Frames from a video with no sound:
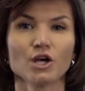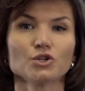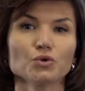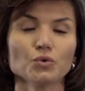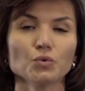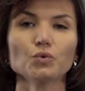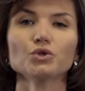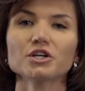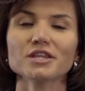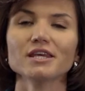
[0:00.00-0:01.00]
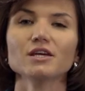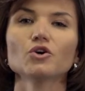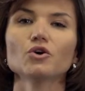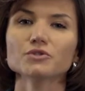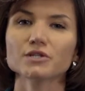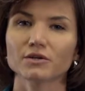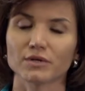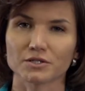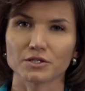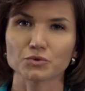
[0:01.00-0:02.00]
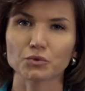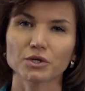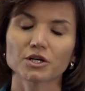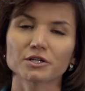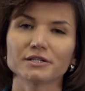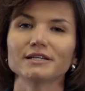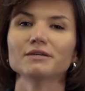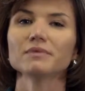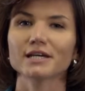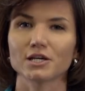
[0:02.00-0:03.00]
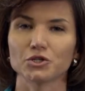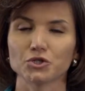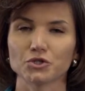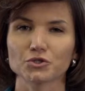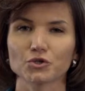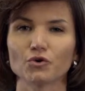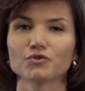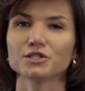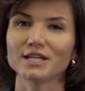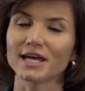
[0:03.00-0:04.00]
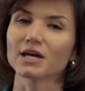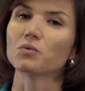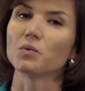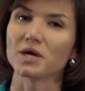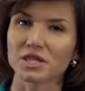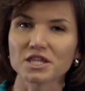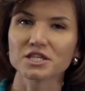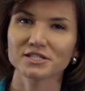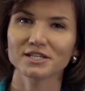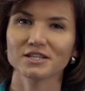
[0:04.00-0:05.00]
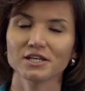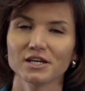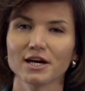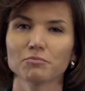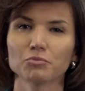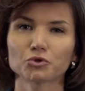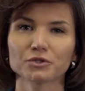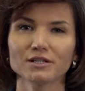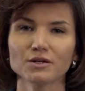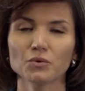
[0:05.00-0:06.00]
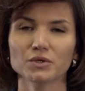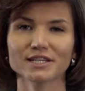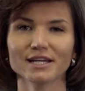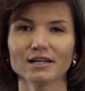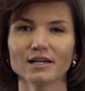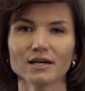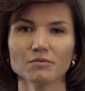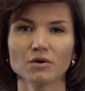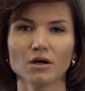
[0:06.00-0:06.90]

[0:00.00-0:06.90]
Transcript: So what are the consequences? What are the implications of staying within the TI portal when scaling up?